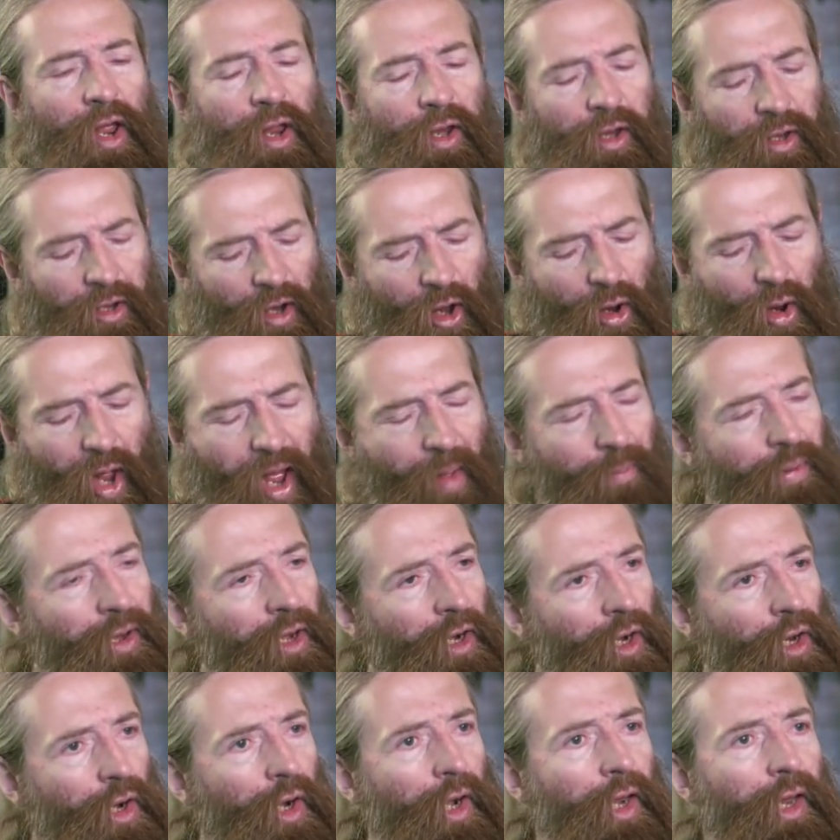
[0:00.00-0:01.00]
So
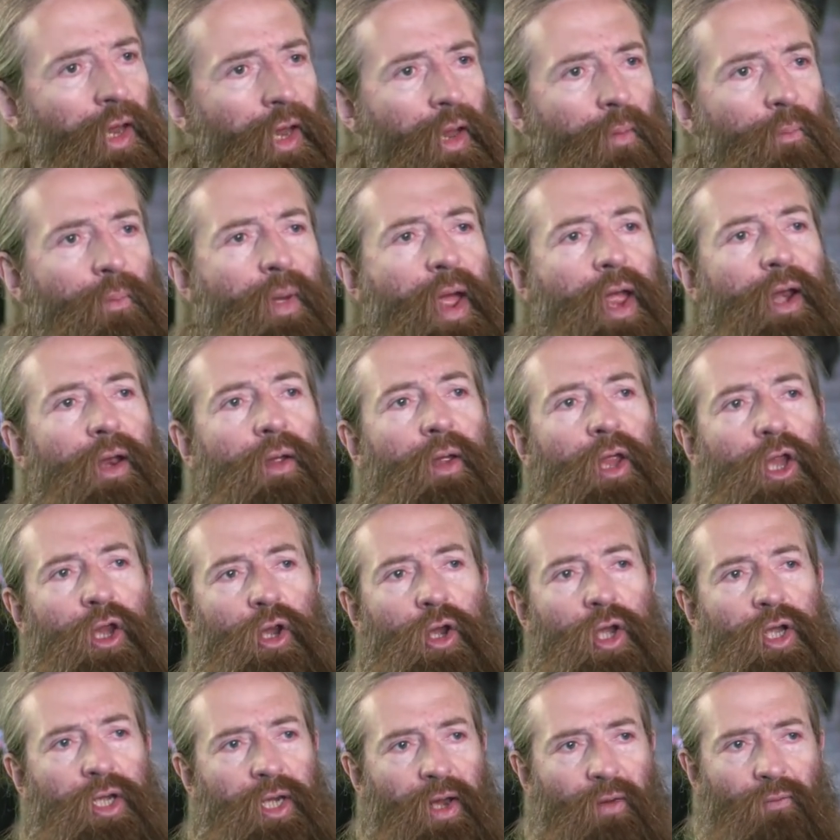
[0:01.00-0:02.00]
absolutely, it made a
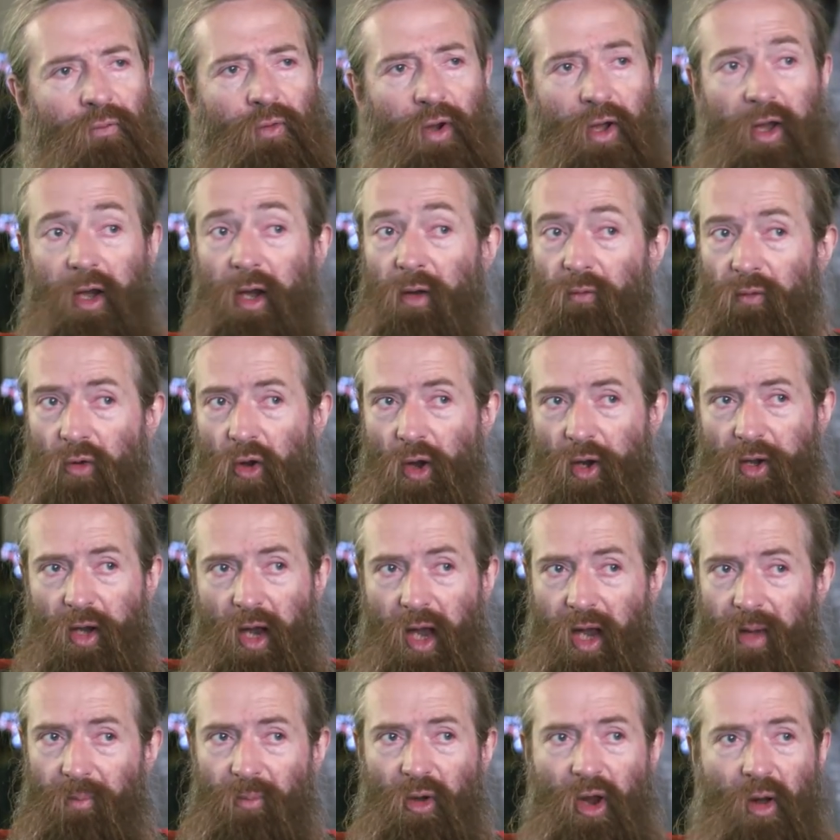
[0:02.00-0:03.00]
huge difference. And of course,
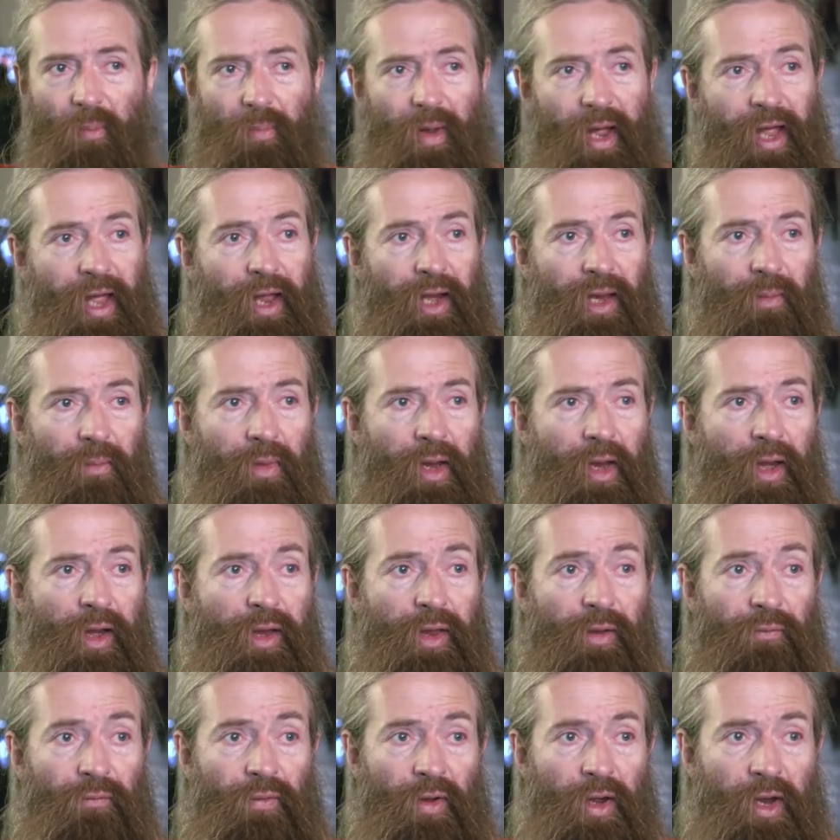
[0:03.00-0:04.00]
I am not by any
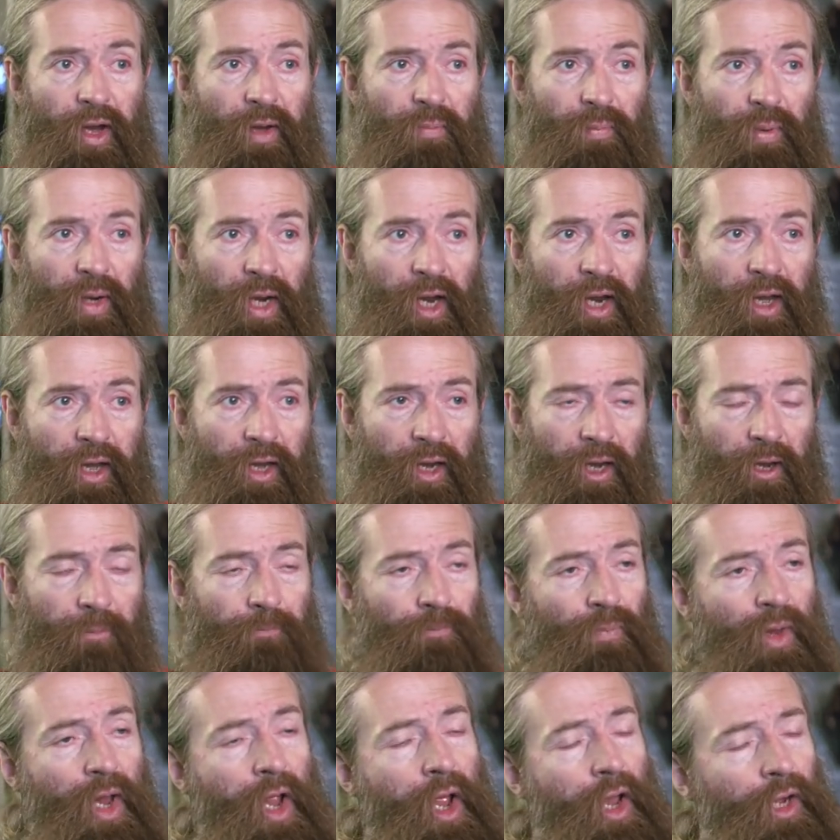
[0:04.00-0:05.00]
means the first person
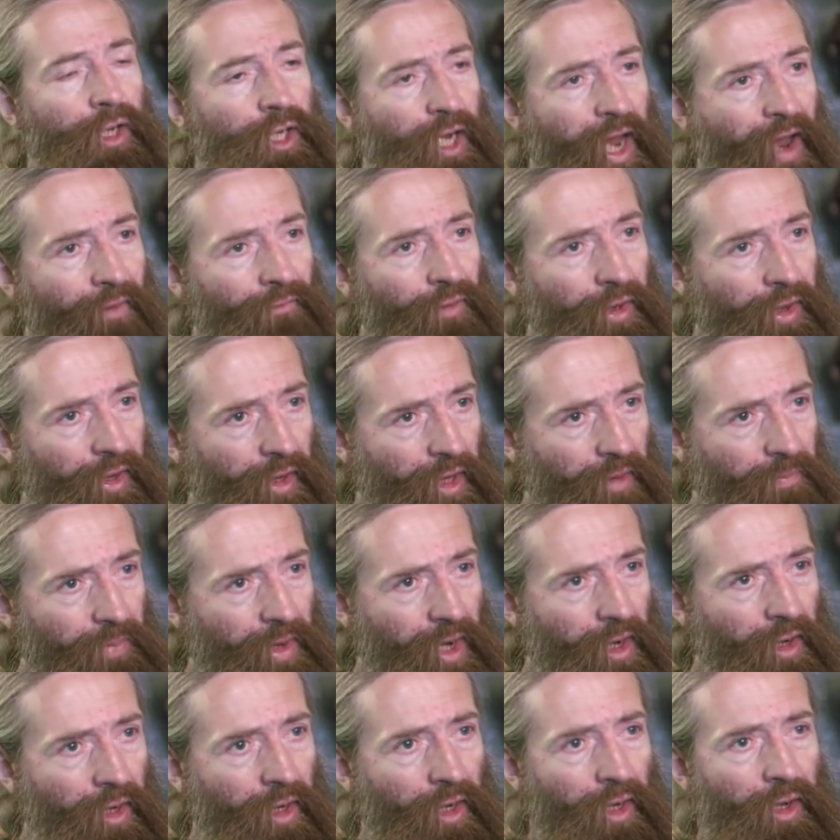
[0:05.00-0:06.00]
to have this
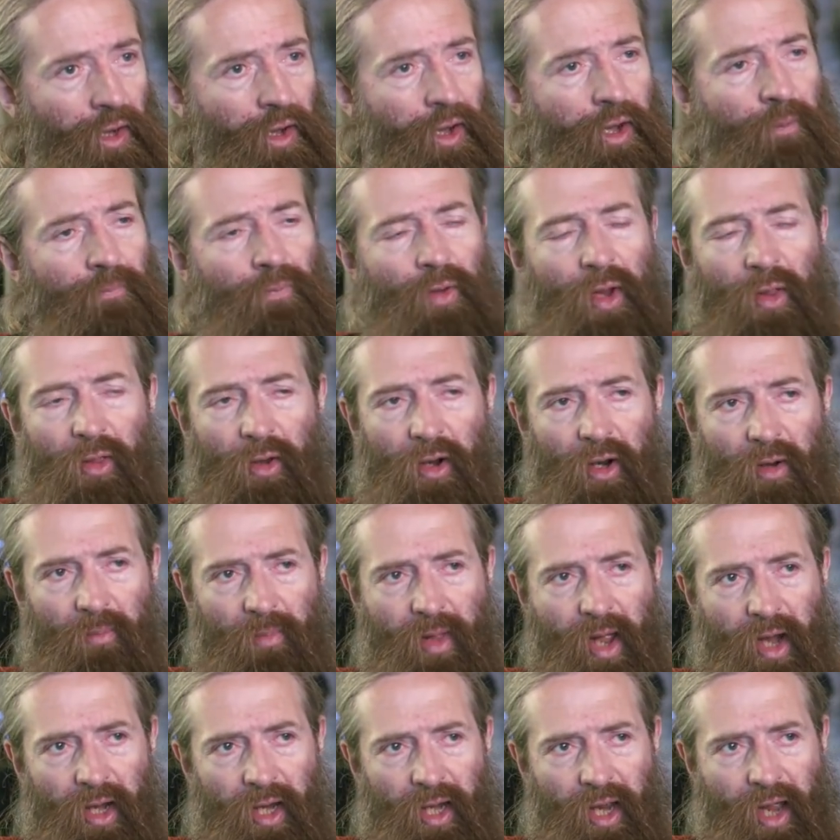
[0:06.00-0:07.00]
experience. There are
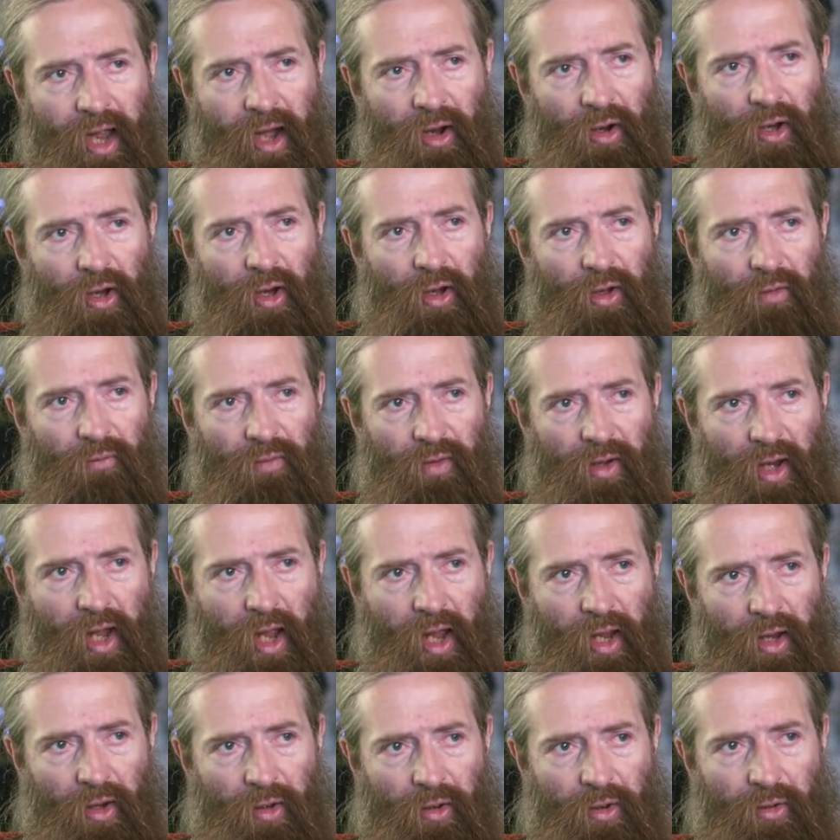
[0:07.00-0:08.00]
many areas of
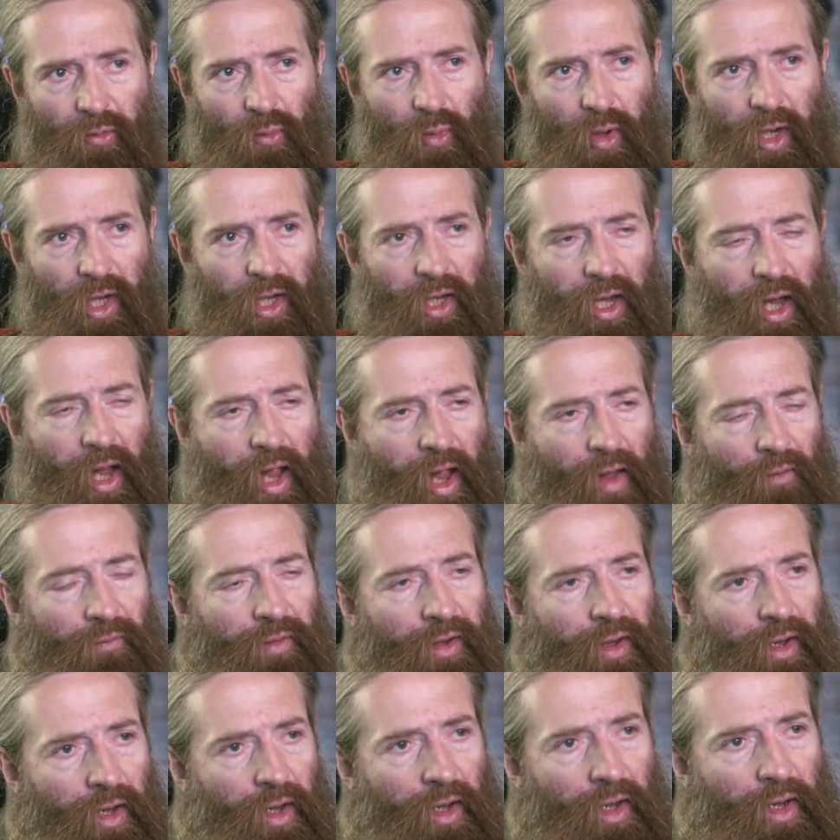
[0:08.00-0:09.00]
science which have
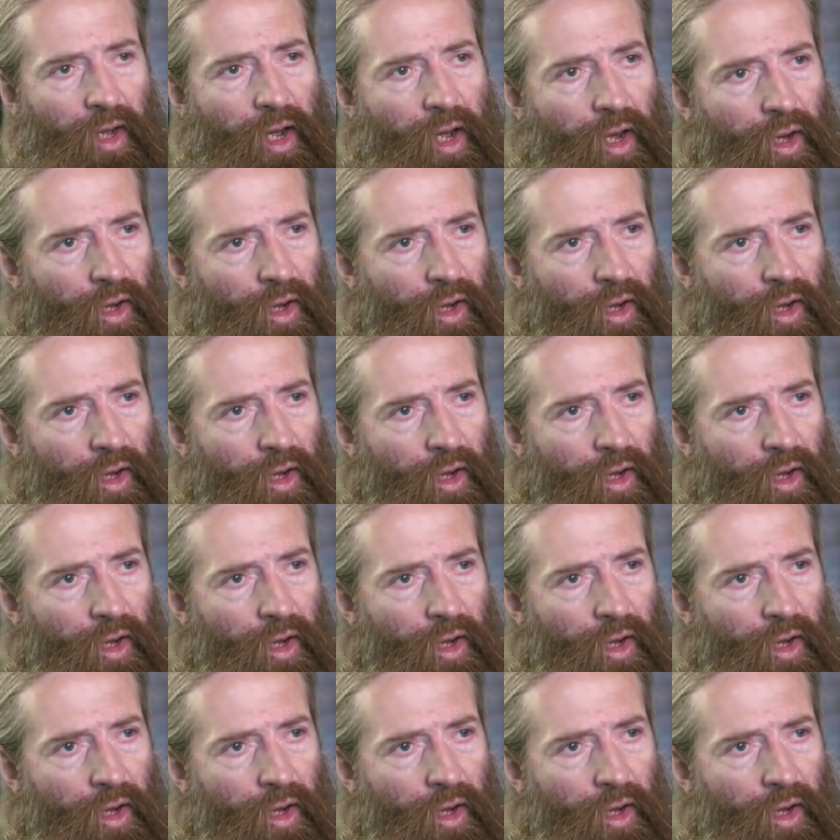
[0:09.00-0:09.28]
seen